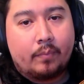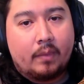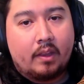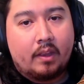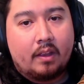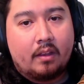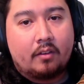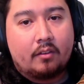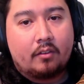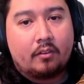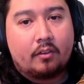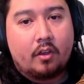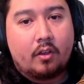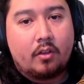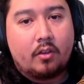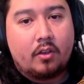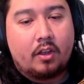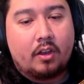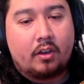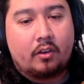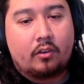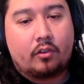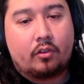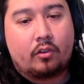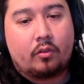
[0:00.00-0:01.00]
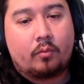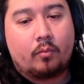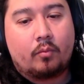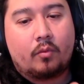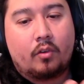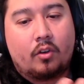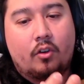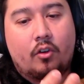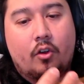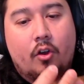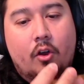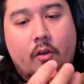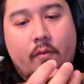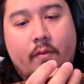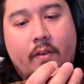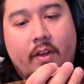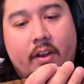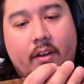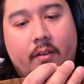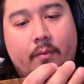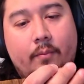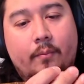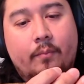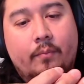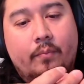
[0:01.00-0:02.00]
so you can curve it,
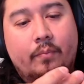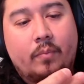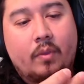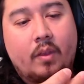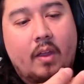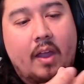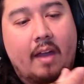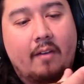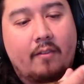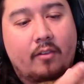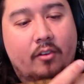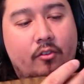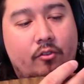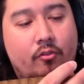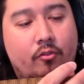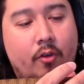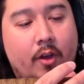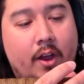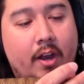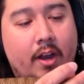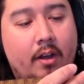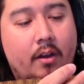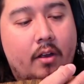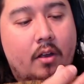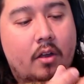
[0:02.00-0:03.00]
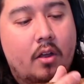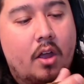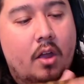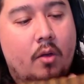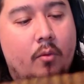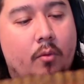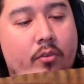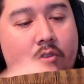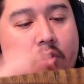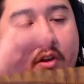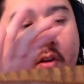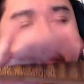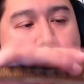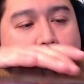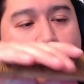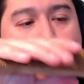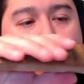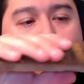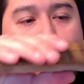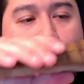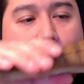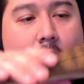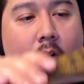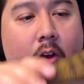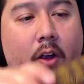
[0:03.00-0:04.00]
have it straight, whichever you
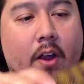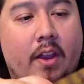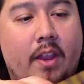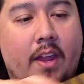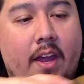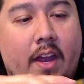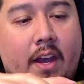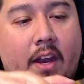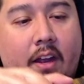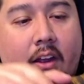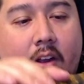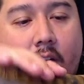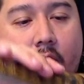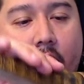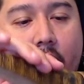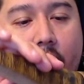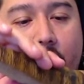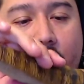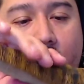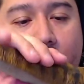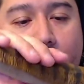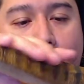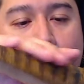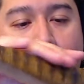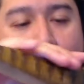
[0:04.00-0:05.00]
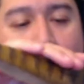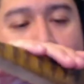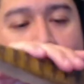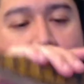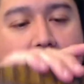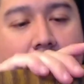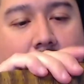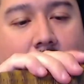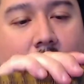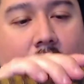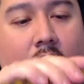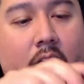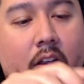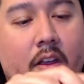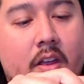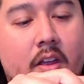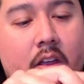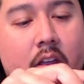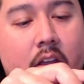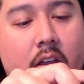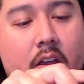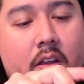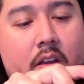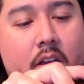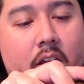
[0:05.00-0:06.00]
prefer, and then it goes up and down
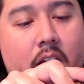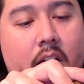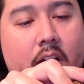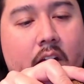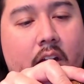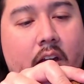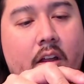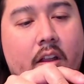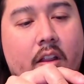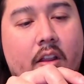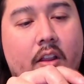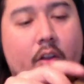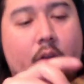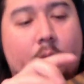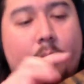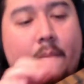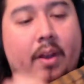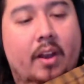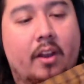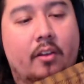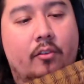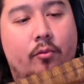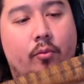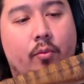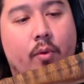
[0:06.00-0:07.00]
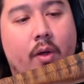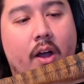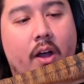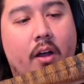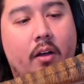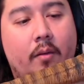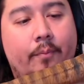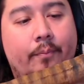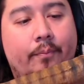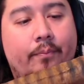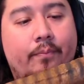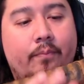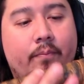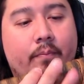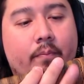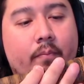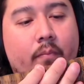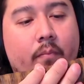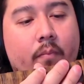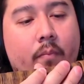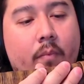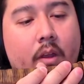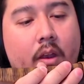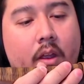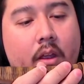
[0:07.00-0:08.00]
a little bit as well.
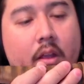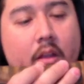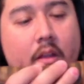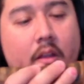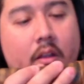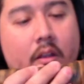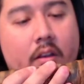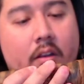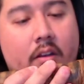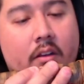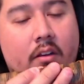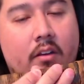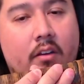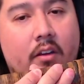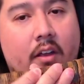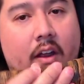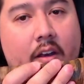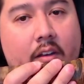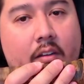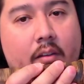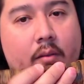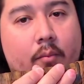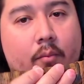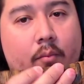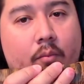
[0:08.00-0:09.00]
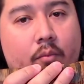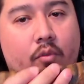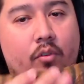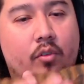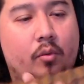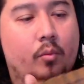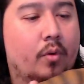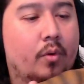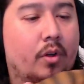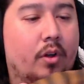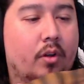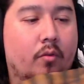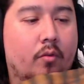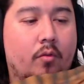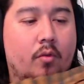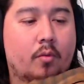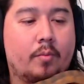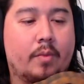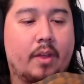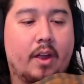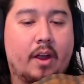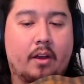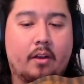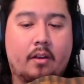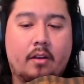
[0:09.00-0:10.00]
Got some wiggle room
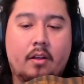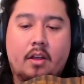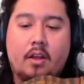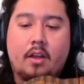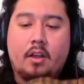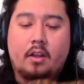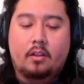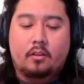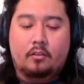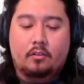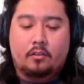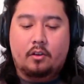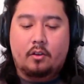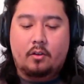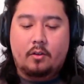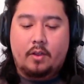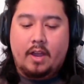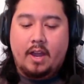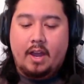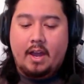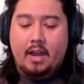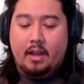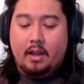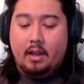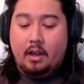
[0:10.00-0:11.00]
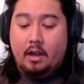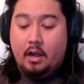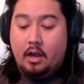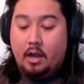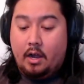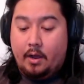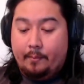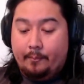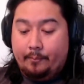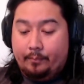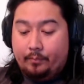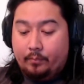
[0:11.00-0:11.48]
there. So yeah,